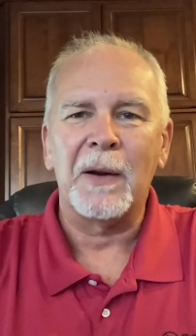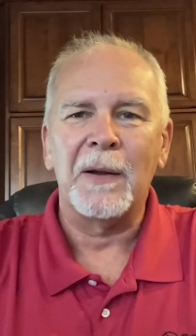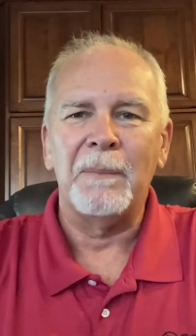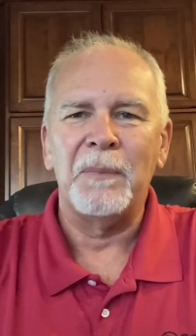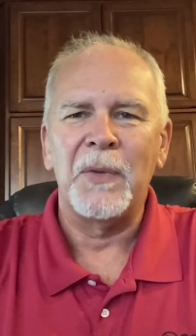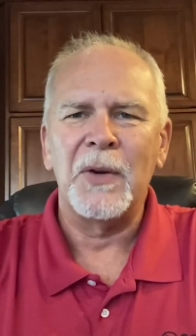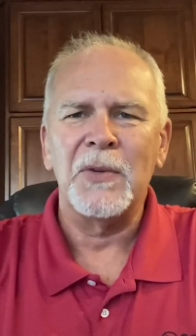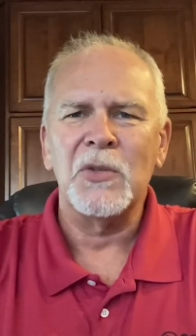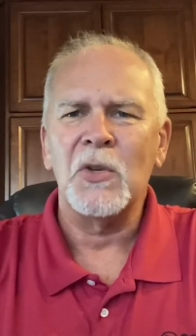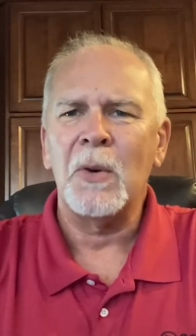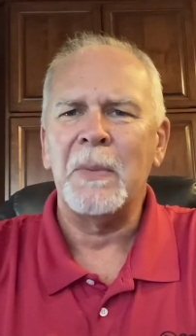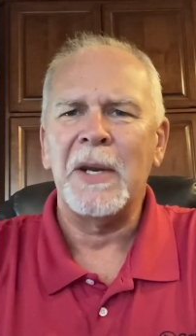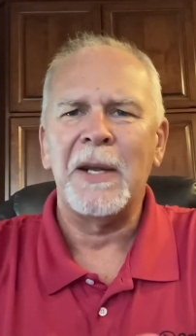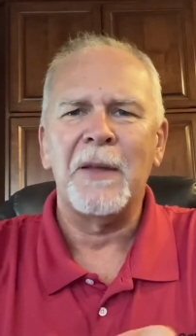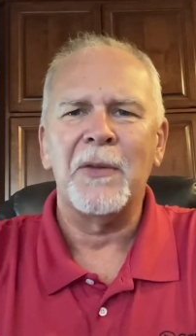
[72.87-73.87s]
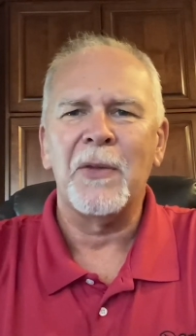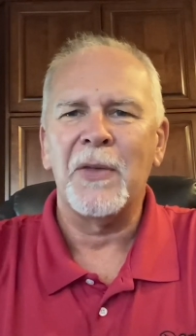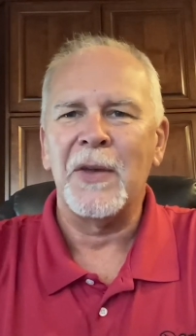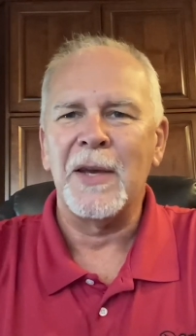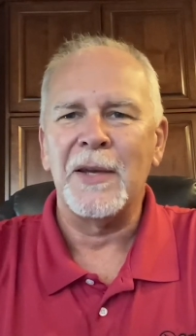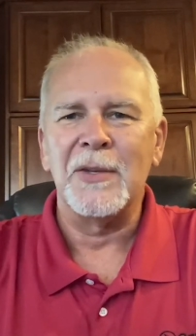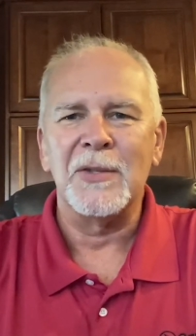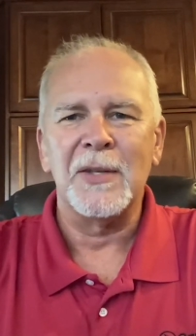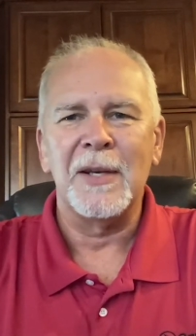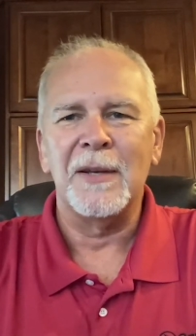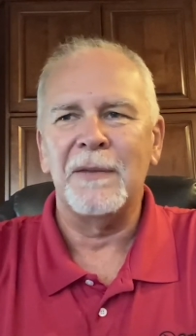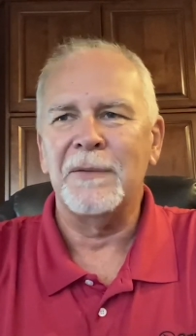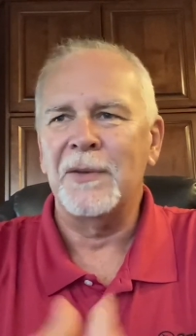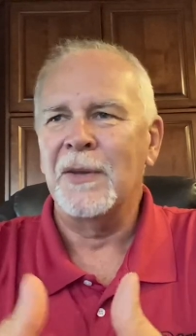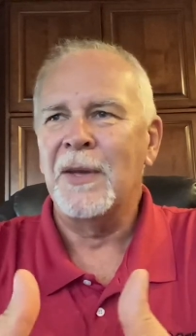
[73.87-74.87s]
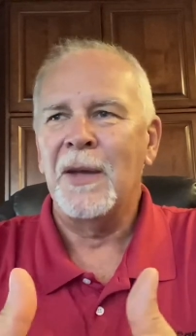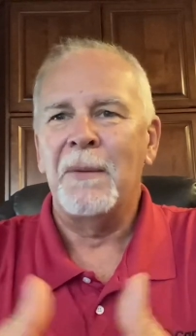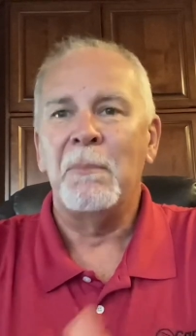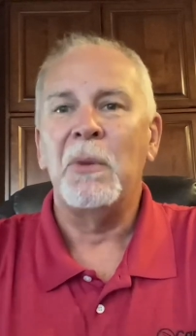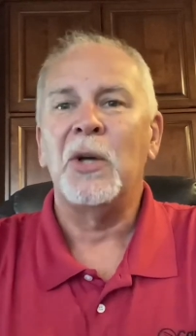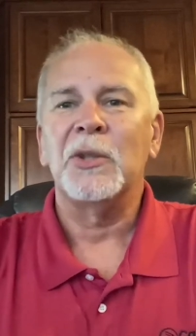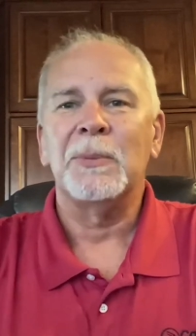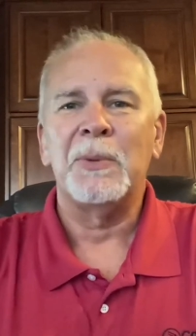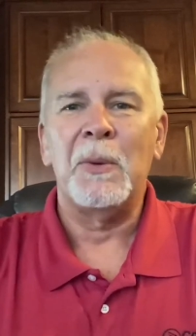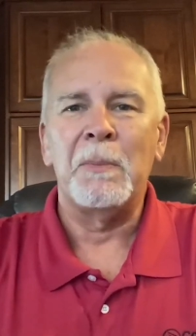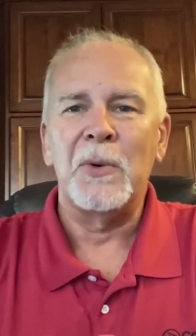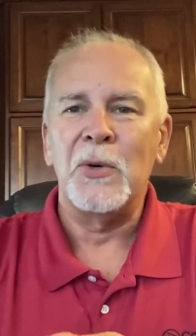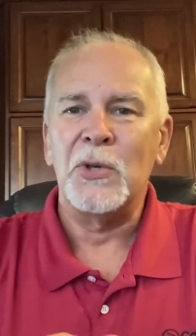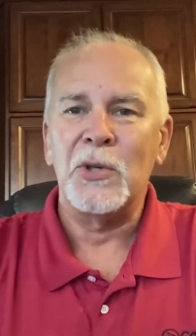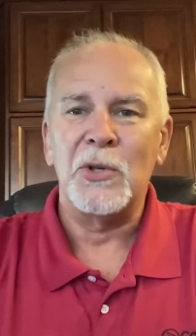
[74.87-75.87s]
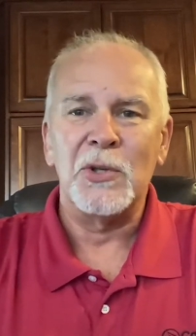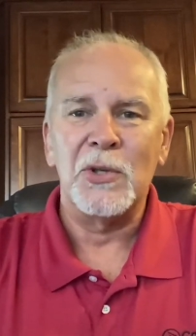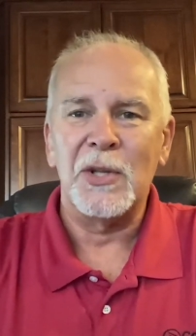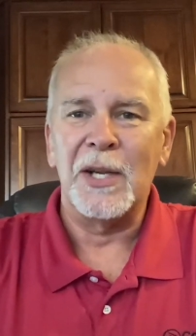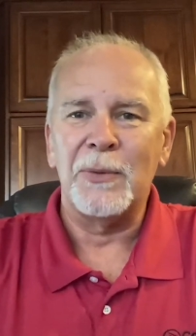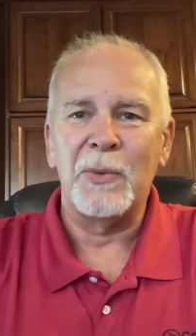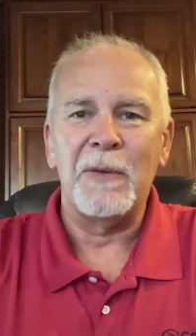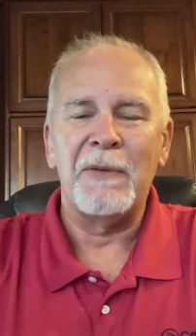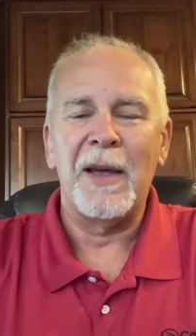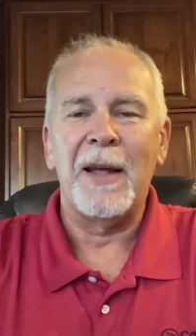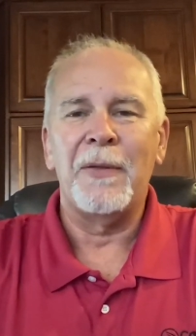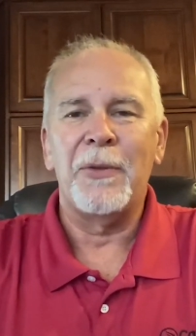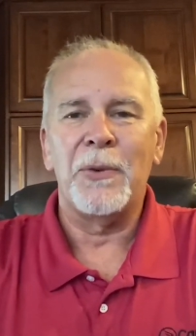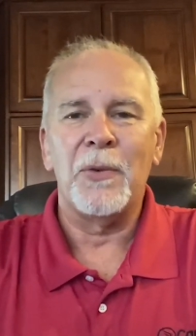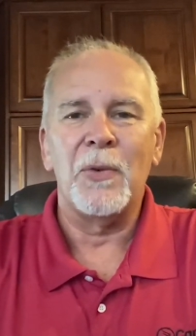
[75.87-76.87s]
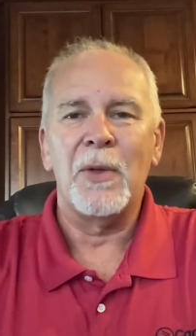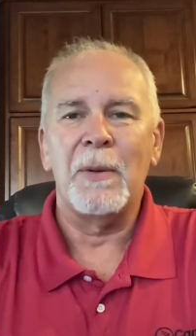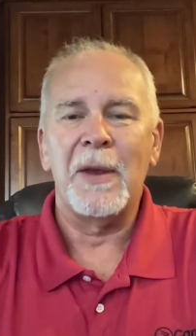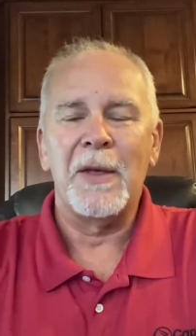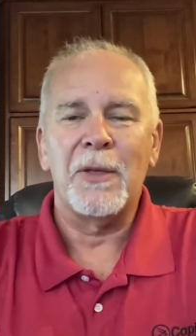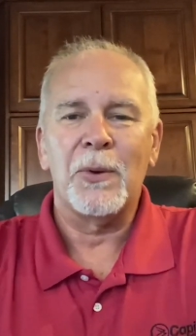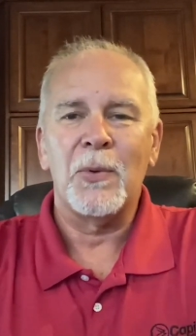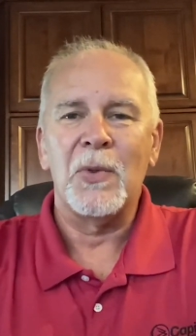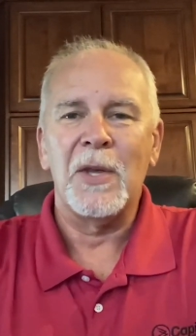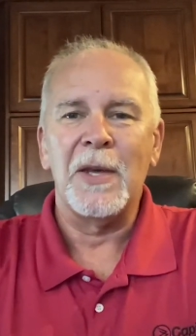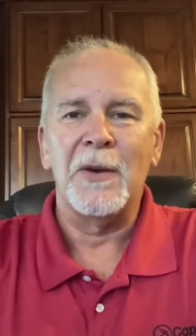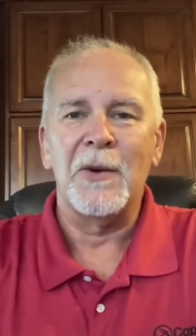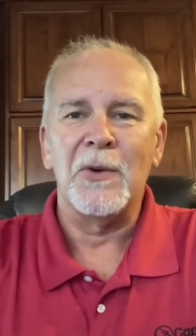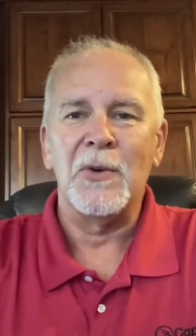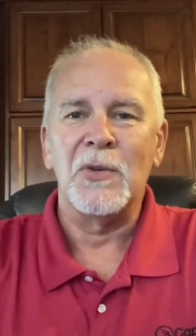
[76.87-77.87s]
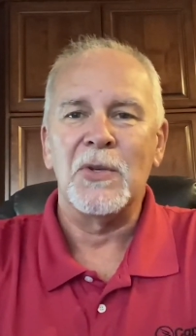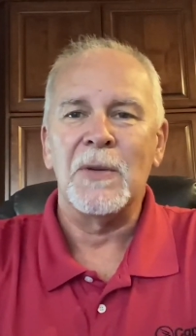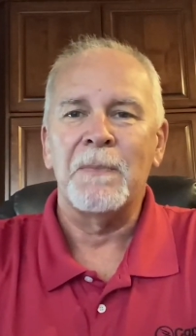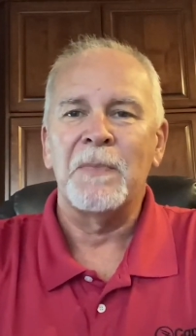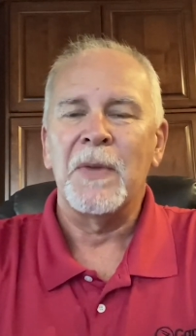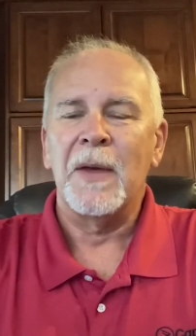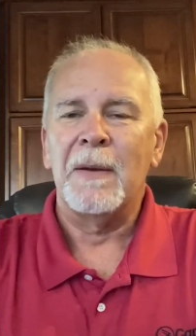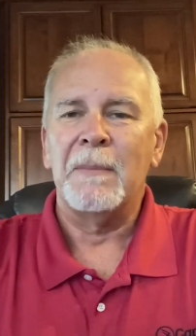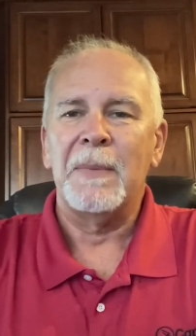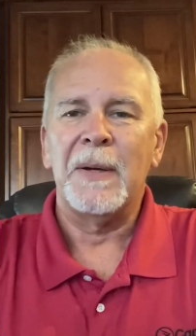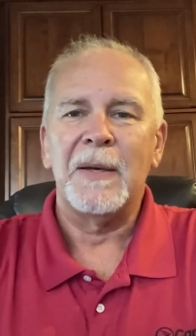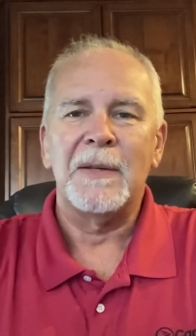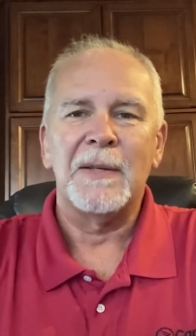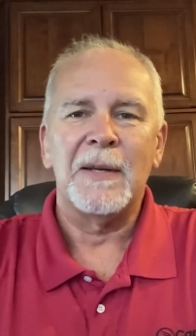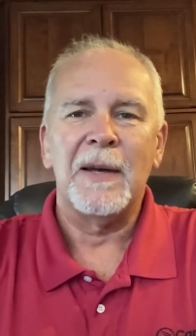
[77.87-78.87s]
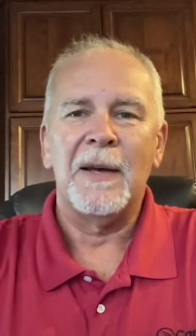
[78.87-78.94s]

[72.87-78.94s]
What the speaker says: And there are so many other things and multiple mergers that we've had through the years. But,